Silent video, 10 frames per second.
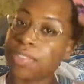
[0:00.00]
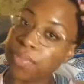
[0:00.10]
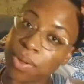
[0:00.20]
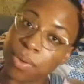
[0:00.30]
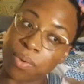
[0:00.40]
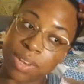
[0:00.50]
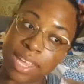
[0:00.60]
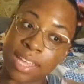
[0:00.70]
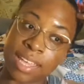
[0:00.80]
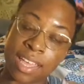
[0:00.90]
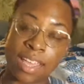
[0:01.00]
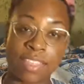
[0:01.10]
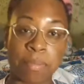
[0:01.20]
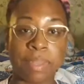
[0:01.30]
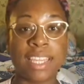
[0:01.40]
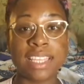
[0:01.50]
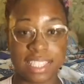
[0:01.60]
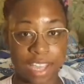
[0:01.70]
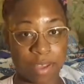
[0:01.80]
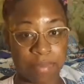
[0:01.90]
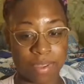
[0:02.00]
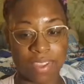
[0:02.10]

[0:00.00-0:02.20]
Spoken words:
the road, like the police come,